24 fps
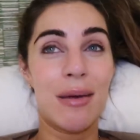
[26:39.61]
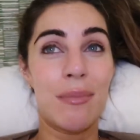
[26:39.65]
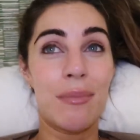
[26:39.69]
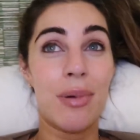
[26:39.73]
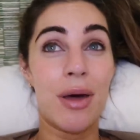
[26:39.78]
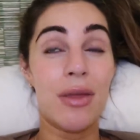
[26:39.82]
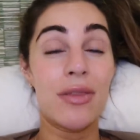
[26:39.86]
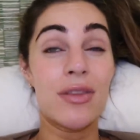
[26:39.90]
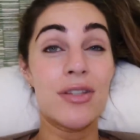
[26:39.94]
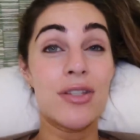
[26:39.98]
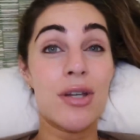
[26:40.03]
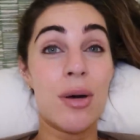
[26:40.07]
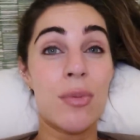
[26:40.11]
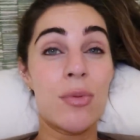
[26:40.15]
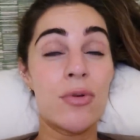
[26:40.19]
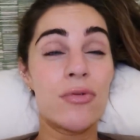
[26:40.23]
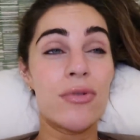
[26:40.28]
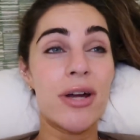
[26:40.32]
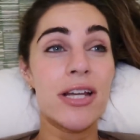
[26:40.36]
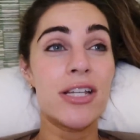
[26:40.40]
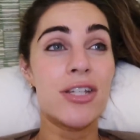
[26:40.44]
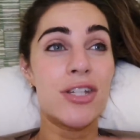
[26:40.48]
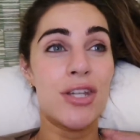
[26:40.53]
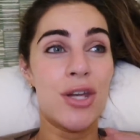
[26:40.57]
But the Double
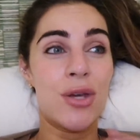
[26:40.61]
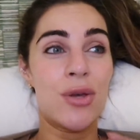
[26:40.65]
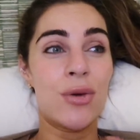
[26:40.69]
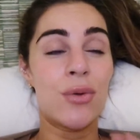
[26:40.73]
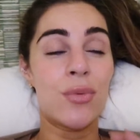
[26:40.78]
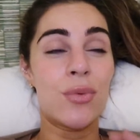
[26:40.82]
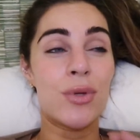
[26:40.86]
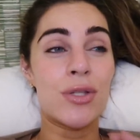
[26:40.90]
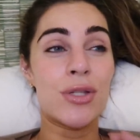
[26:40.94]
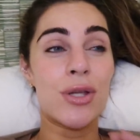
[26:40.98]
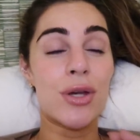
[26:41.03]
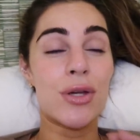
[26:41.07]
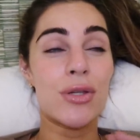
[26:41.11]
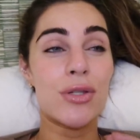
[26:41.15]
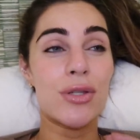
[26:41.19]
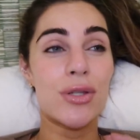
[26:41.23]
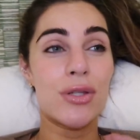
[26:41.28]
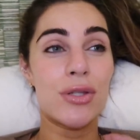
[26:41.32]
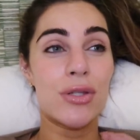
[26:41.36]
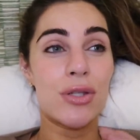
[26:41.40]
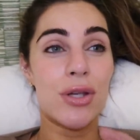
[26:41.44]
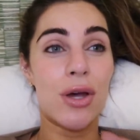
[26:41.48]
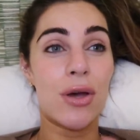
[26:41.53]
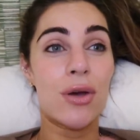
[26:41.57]
Red Duke was
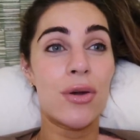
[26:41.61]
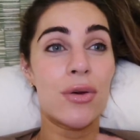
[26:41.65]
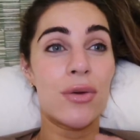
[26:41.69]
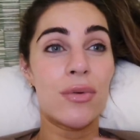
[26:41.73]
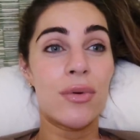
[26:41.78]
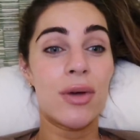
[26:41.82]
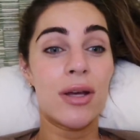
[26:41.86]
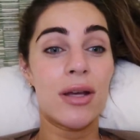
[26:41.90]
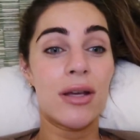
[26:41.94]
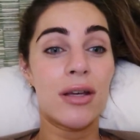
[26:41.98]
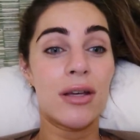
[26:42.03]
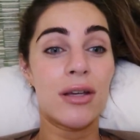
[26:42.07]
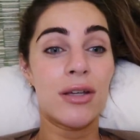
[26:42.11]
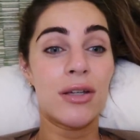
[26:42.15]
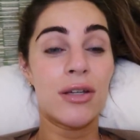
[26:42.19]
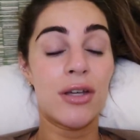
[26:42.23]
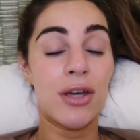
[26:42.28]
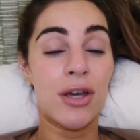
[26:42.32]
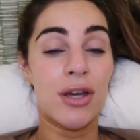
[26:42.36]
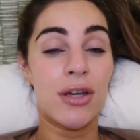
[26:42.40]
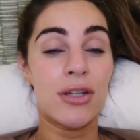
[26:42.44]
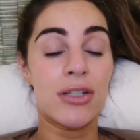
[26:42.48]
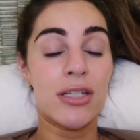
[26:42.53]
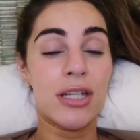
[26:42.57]
so
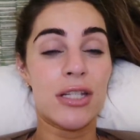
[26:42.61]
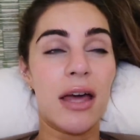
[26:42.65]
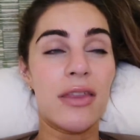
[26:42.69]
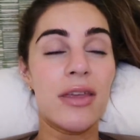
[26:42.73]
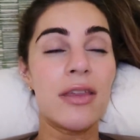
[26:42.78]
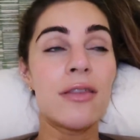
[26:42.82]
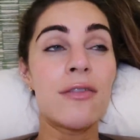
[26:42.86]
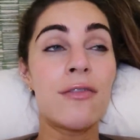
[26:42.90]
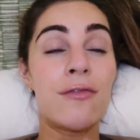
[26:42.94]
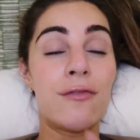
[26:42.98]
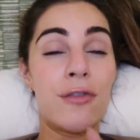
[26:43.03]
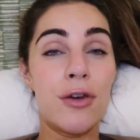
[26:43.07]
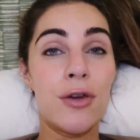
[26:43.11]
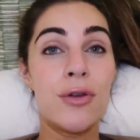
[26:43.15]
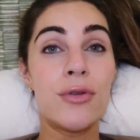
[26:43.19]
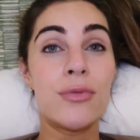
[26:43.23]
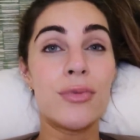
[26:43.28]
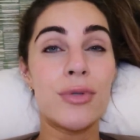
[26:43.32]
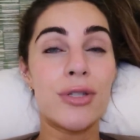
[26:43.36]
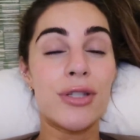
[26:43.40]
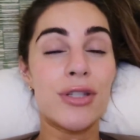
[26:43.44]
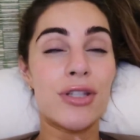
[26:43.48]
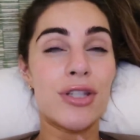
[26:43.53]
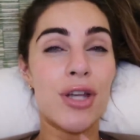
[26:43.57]
good. I think the food
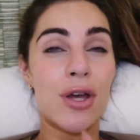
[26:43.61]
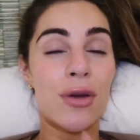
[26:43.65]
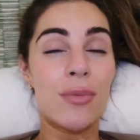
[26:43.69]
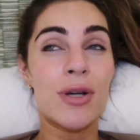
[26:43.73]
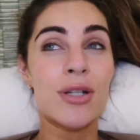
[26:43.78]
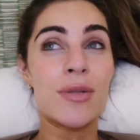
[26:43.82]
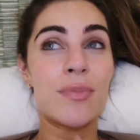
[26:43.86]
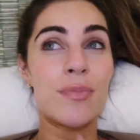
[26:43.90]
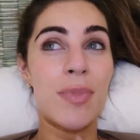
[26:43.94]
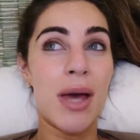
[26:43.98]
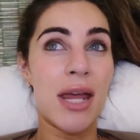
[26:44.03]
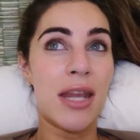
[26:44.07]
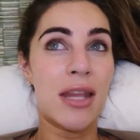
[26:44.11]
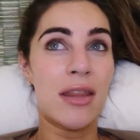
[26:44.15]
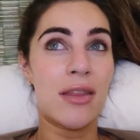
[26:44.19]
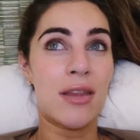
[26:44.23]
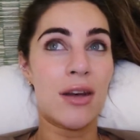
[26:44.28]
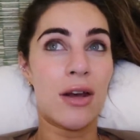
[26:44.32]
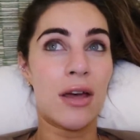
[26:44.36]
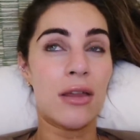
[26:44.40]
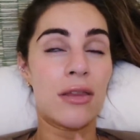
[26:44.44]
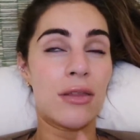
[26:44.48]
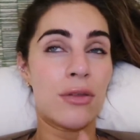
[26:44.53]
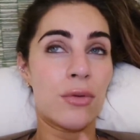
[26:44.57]
was so much better
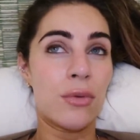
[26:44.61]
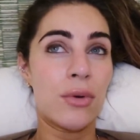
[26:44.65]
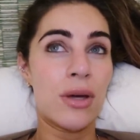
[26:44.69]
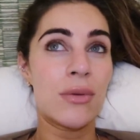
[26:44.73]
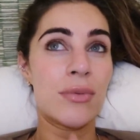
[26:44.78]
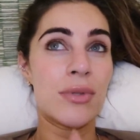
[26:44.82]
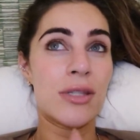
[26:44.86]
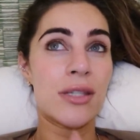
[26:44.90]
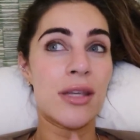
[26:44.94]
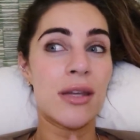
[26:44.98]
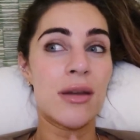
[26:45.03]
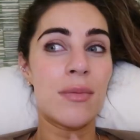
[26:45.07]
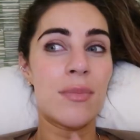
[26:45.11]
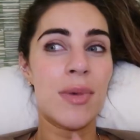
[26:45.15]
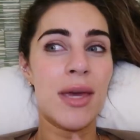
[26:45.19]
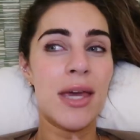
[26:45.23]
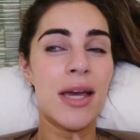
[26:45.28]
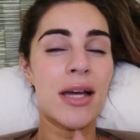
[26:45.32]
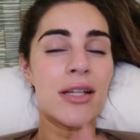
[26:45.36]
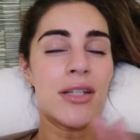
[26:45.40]
than I thought it was going to be.